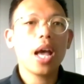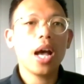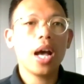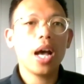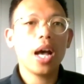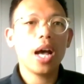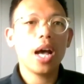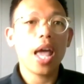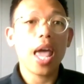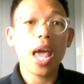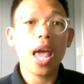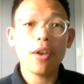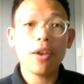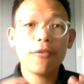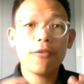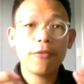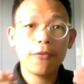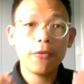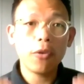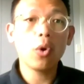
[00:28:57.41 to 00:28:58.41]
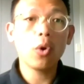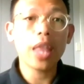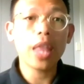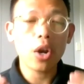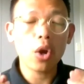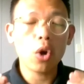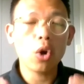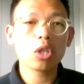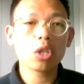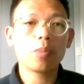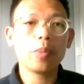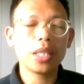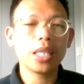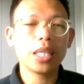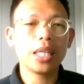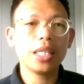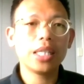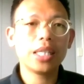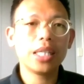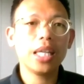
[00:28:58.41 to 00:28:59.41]
Uh, and for that
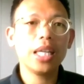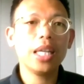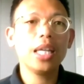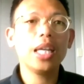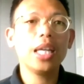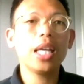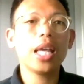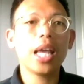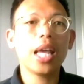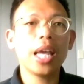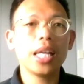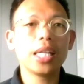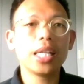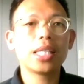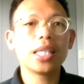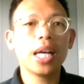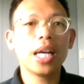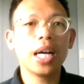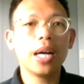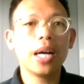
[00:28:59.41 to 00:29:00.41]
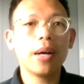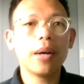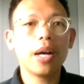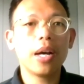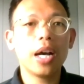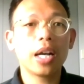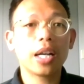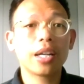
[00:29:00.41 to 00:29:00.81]
hospitality is a